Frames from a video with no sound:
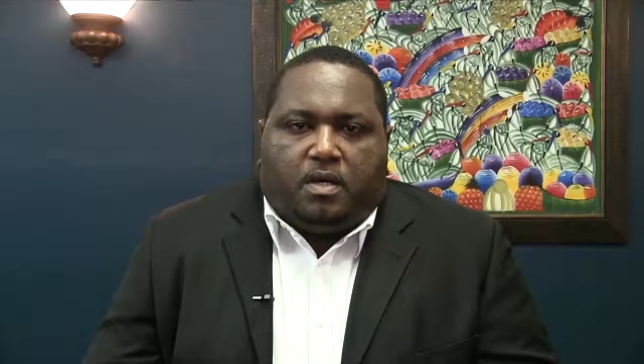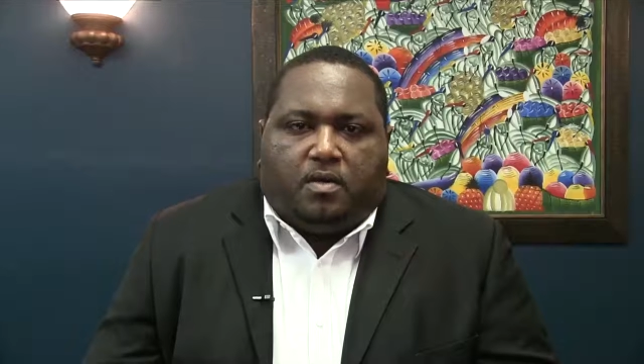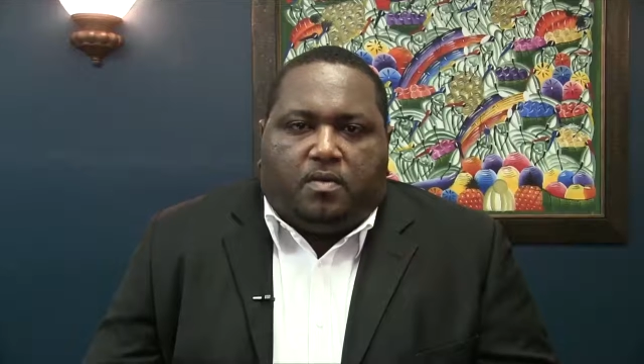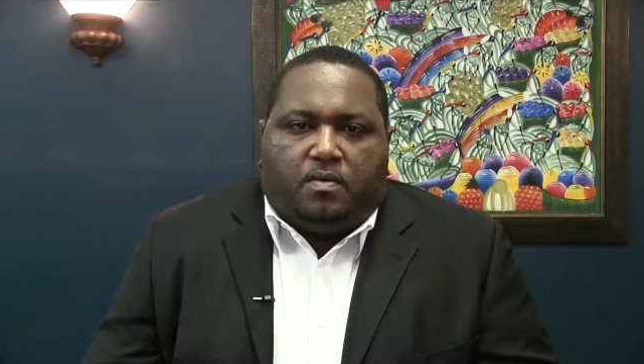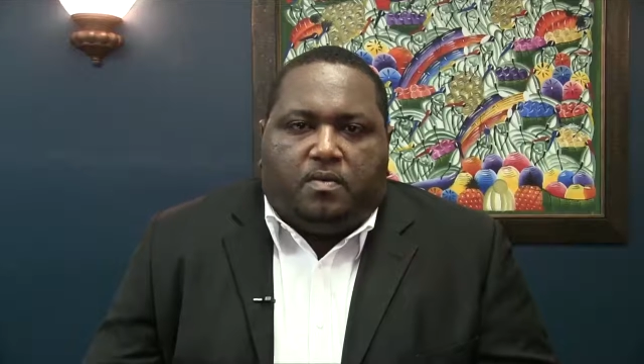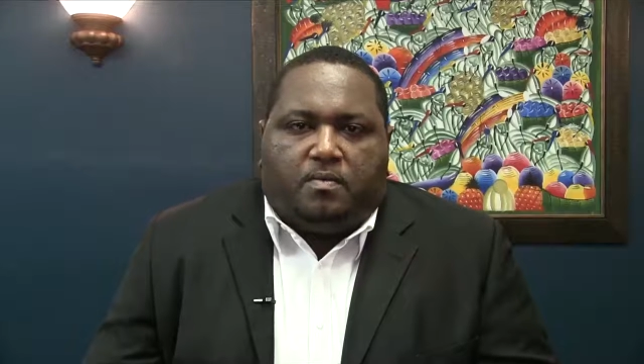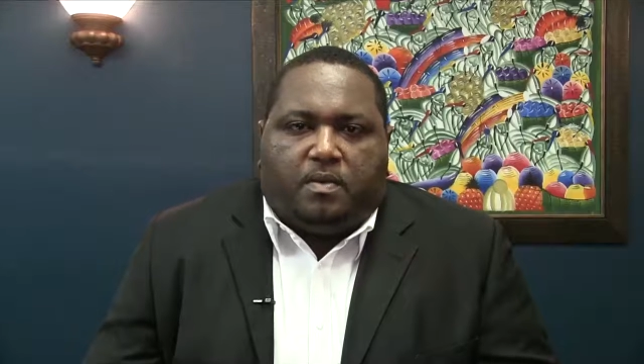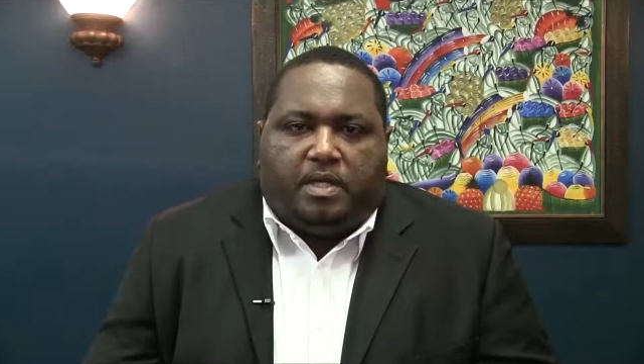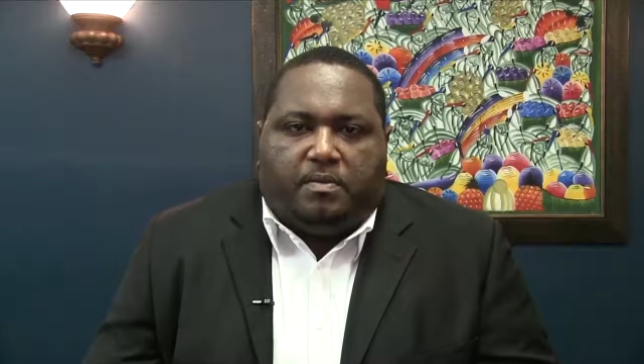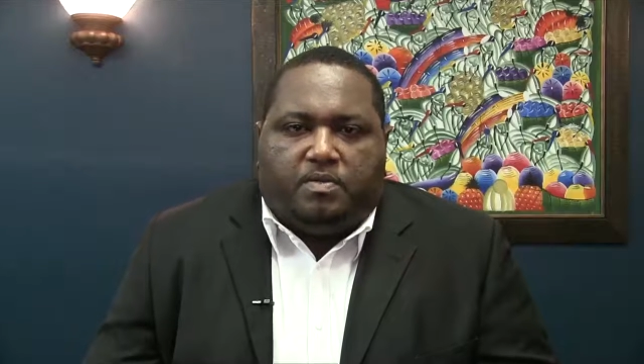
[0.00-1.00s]
Hello,
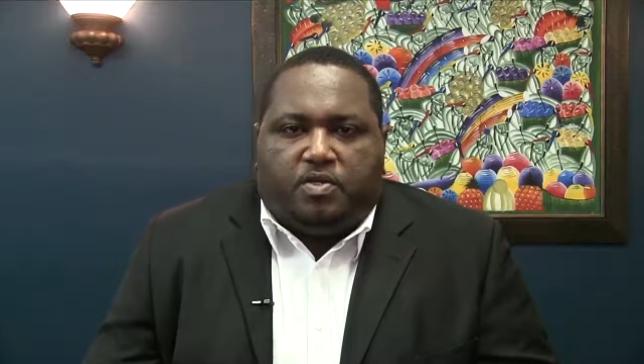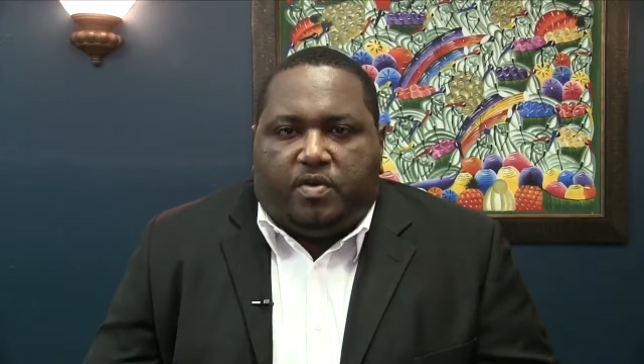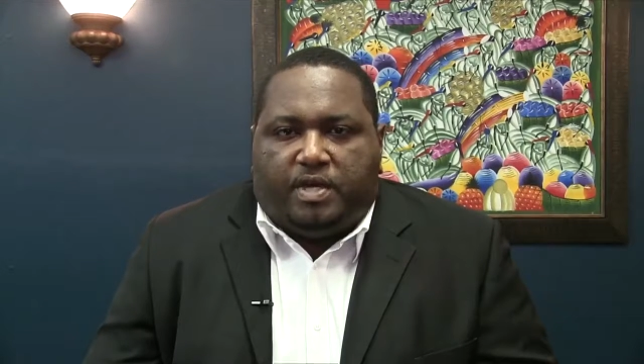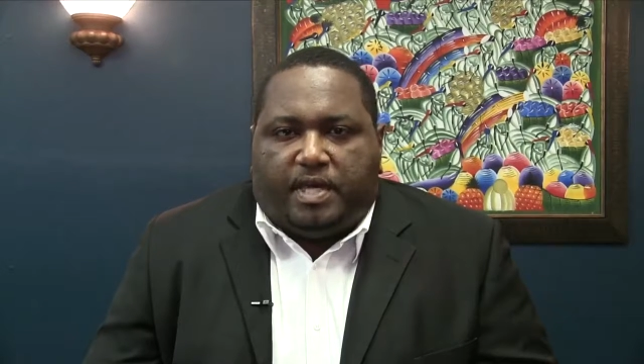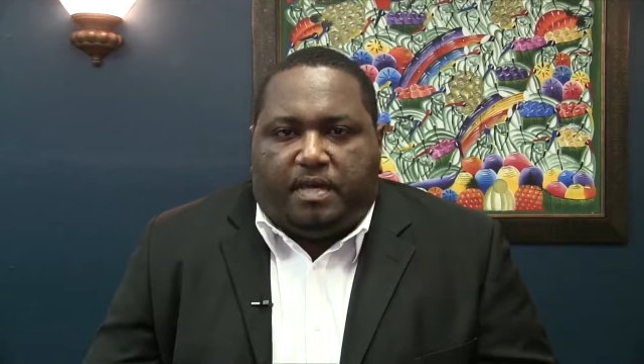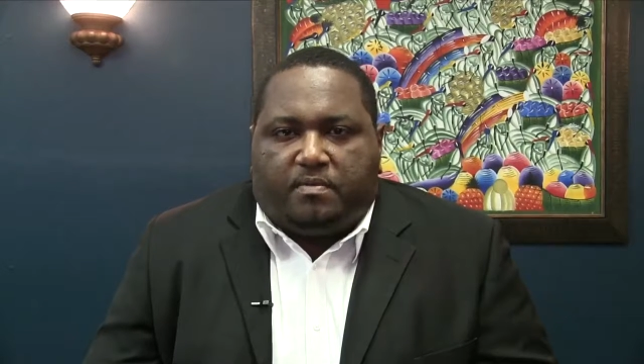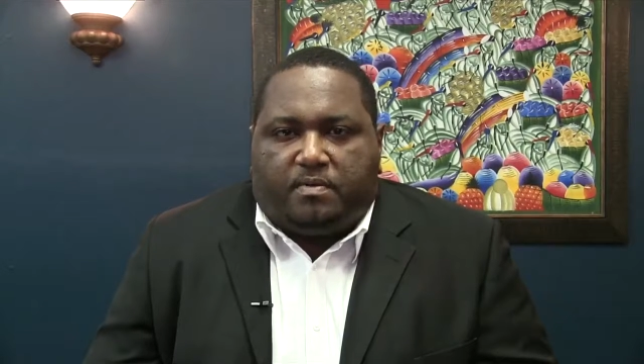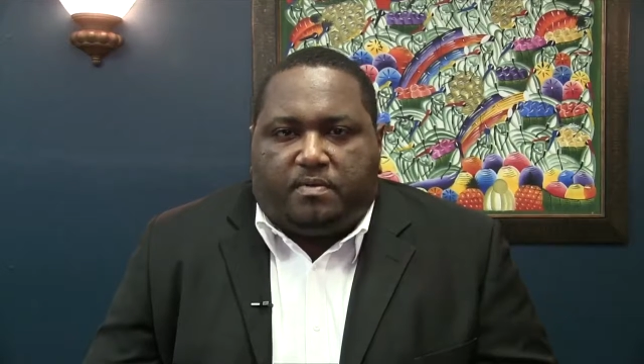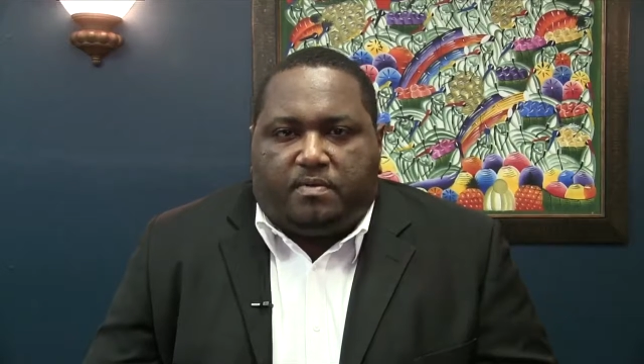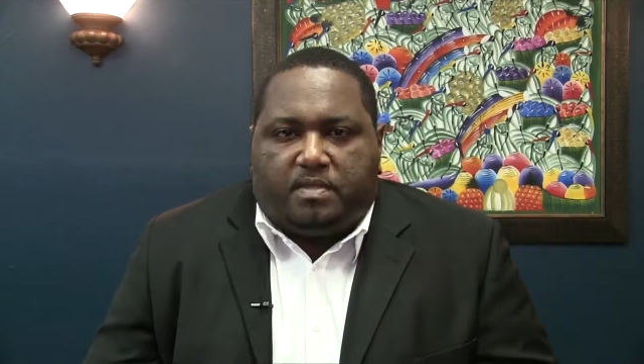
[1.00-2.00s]
my name is Youri Kemp,
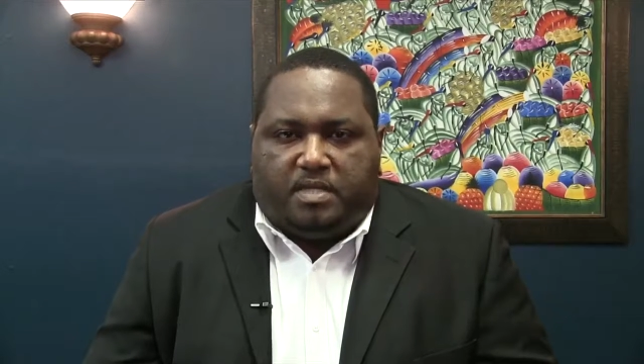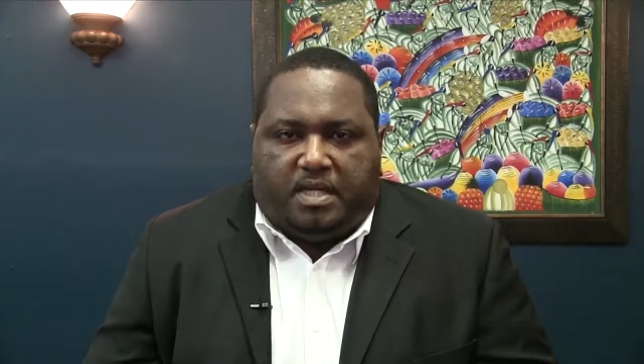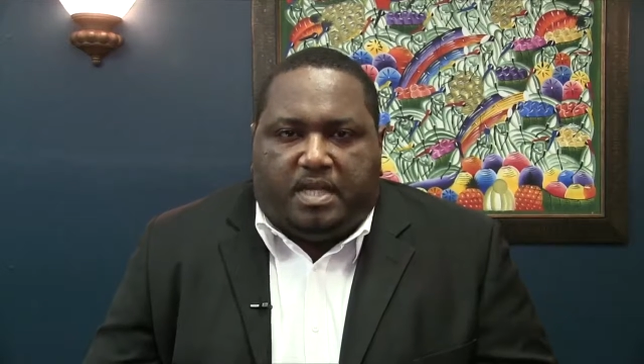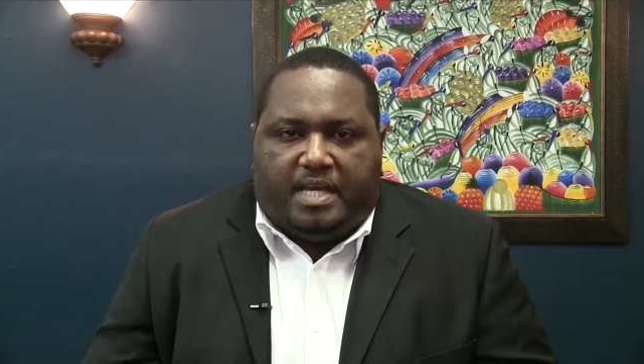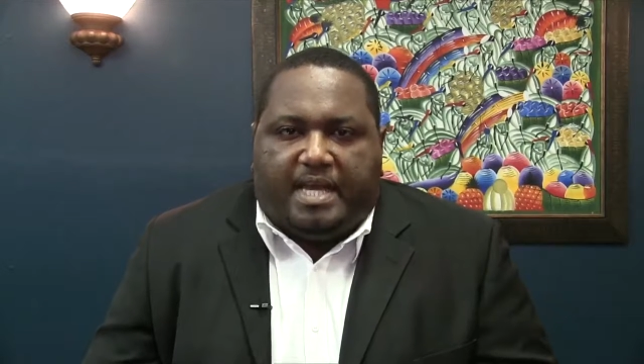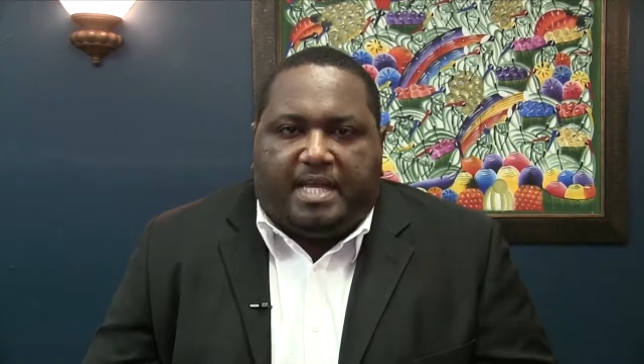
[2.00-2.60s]
the DNA